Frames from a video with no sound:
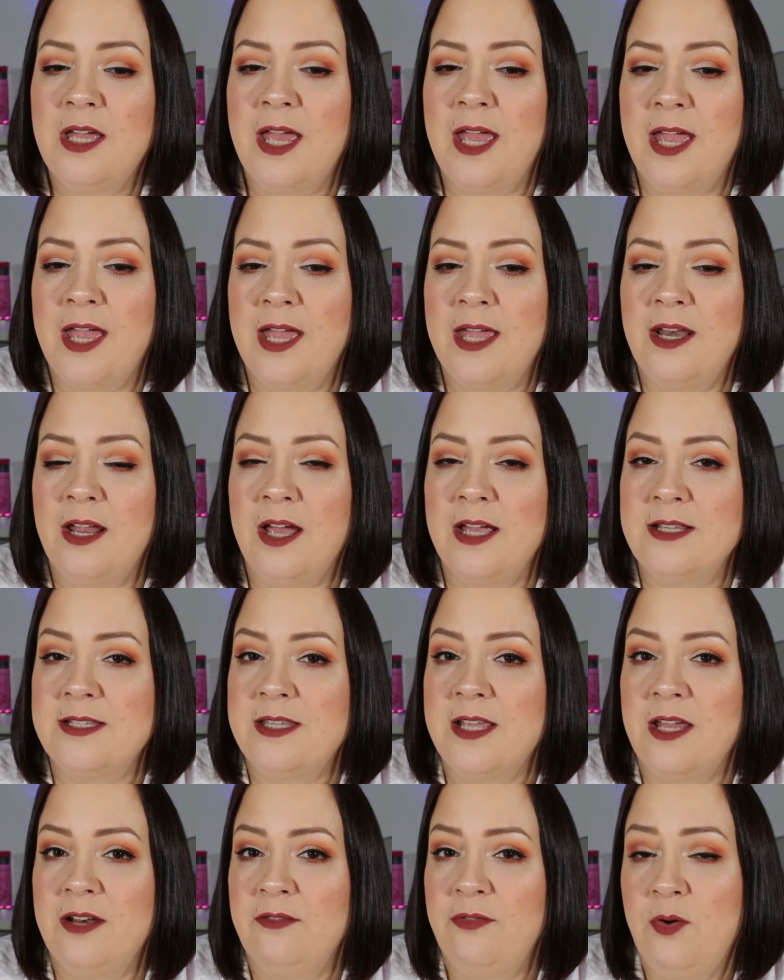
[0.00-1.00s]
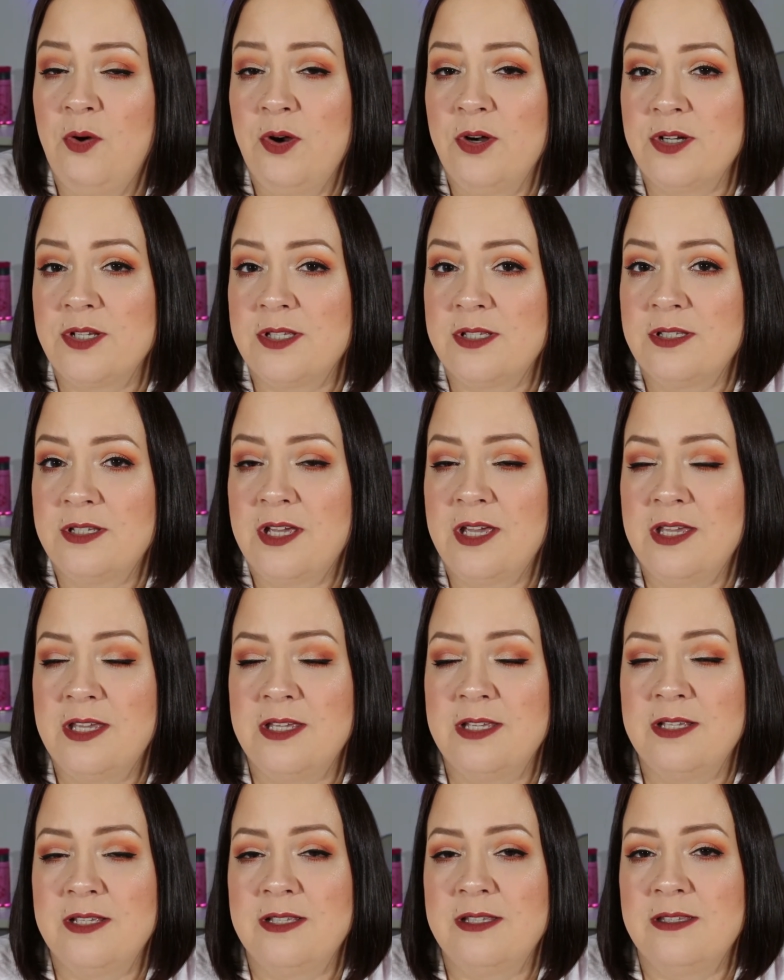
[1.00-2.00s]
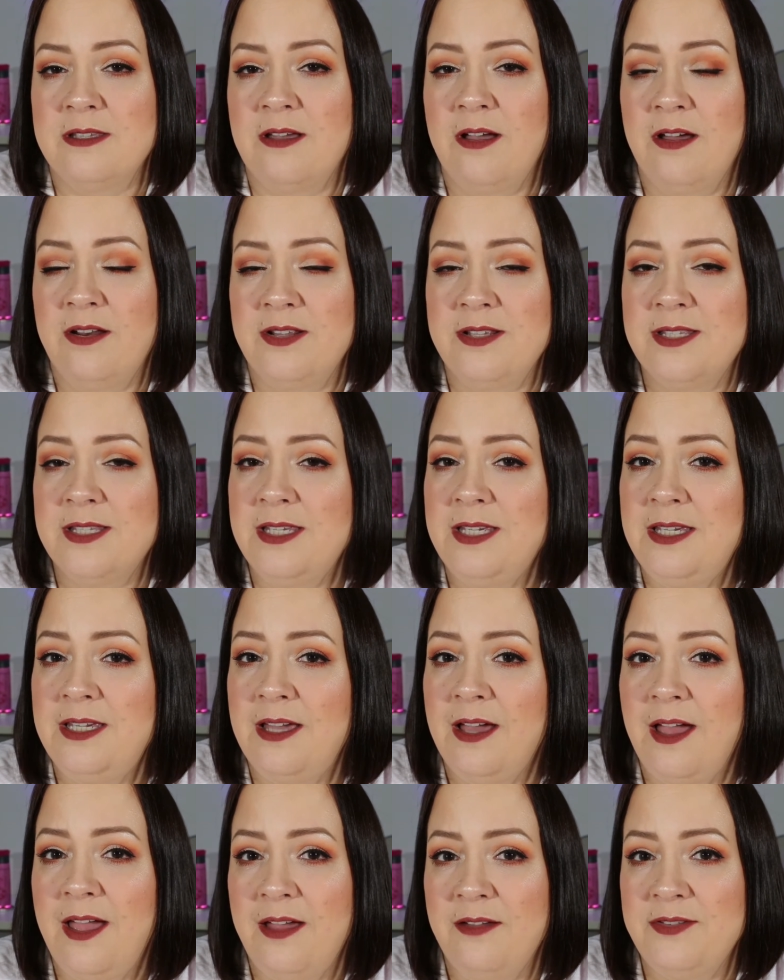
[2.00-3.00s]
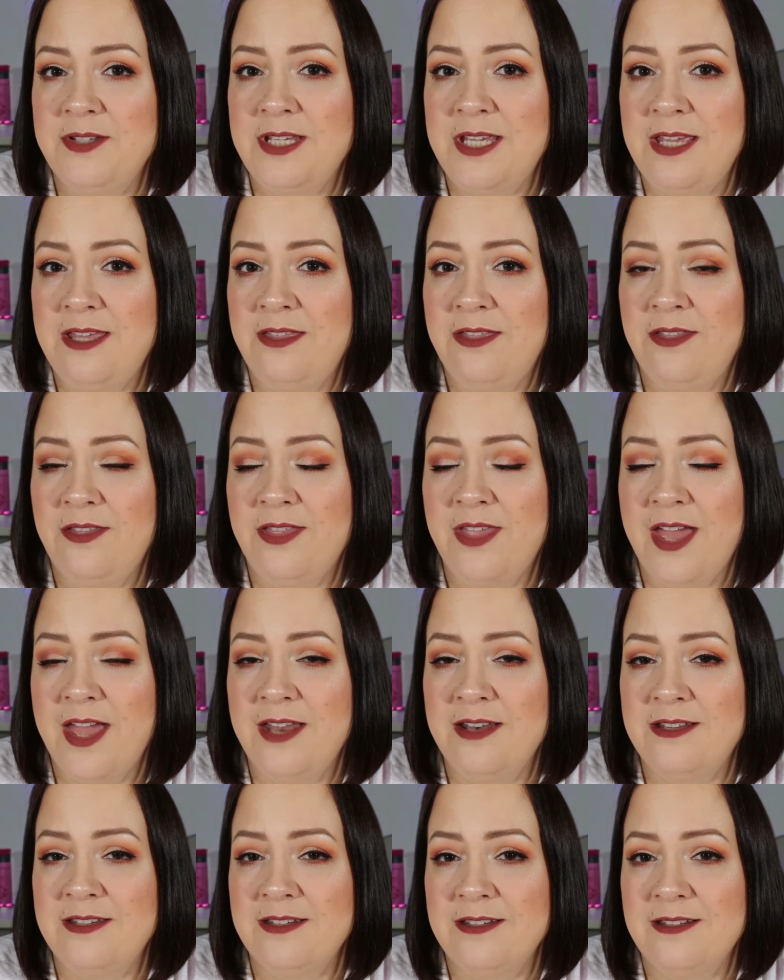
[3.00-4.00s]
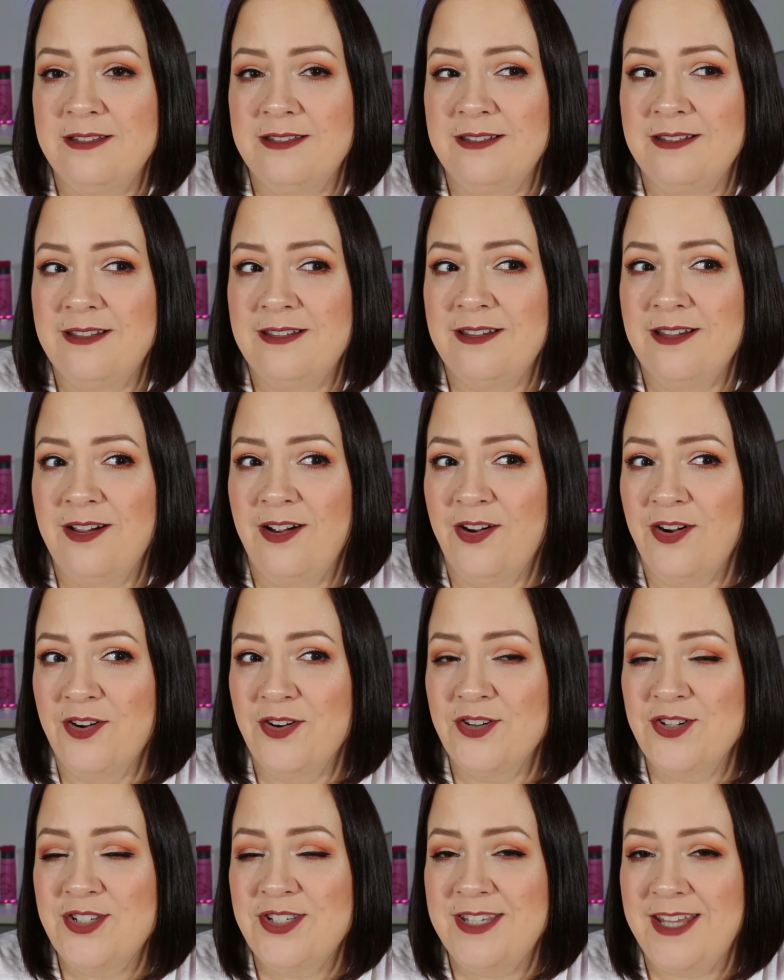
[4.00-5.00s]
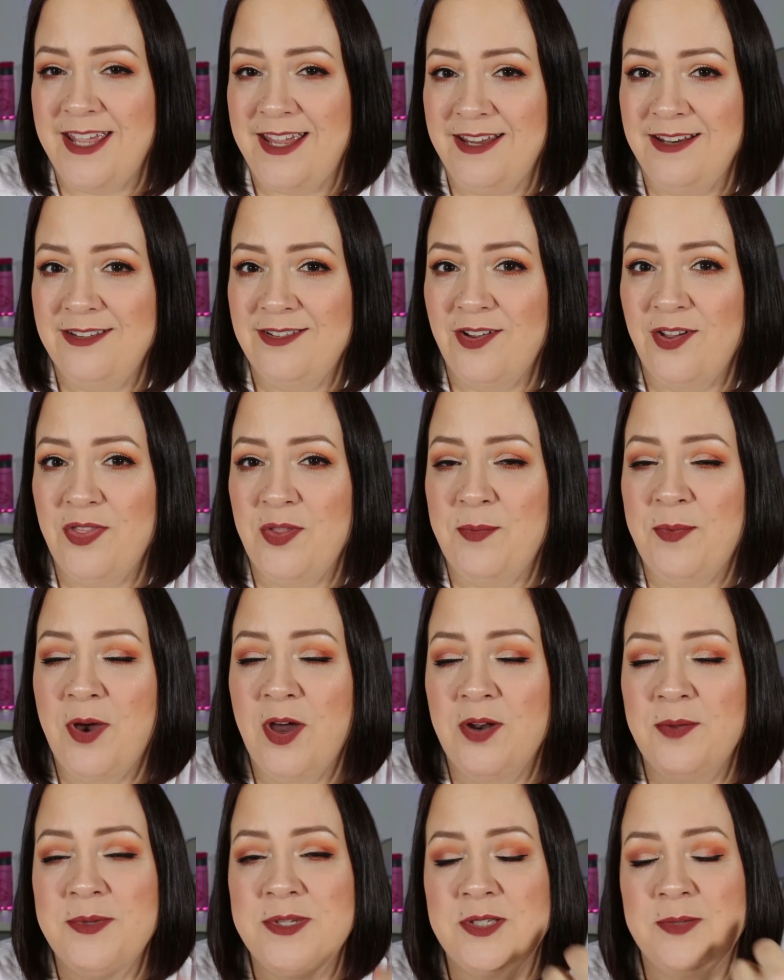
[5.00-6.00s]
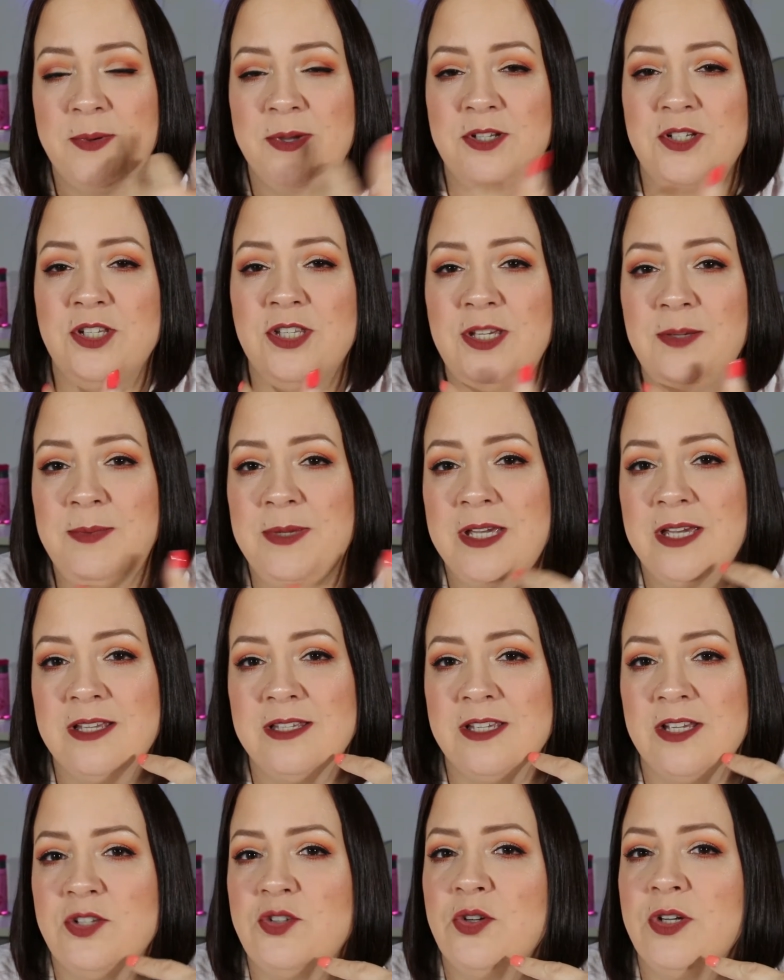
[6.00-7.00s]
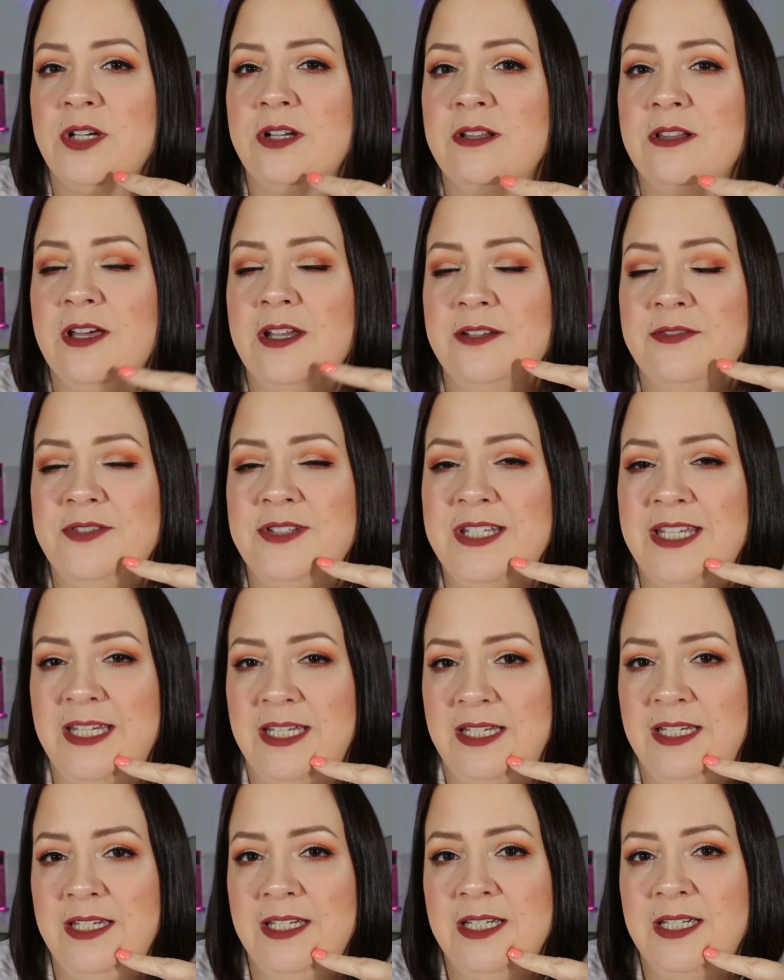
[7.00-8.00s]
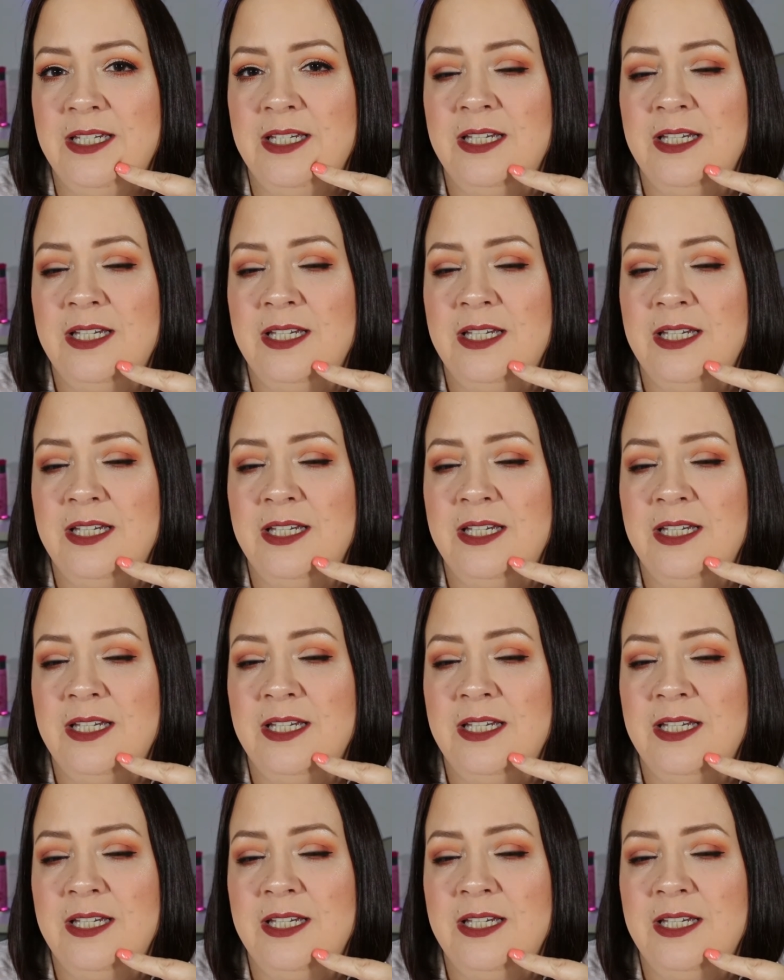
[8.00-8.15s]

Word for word: And I said, of course, because honestly, I have teeth that are stained on the bottom, especially because I drink a lot of tea.